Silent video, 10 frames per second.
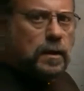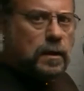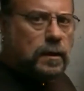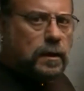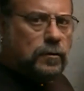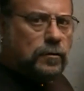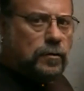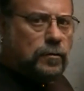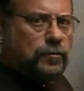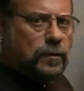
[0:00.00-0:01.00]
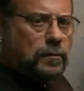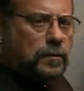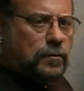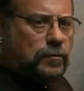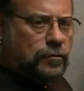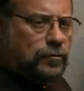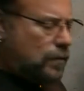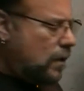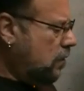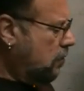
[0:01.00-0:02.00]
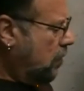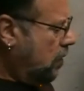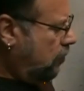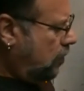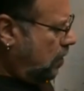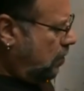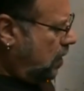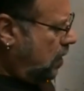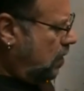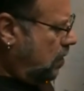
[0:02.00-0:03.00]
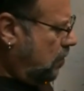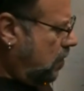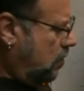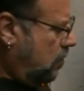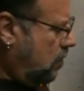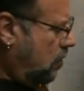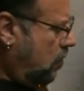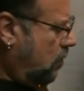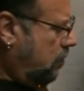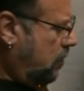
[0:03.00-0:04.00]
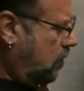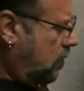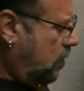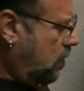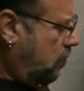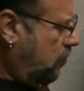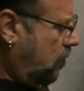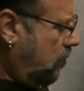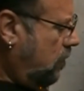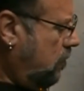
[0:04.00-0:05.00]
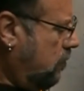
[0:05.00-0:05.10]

Again, I'm going to use this rounded brush that I made. I'm going to fold up the tips of it.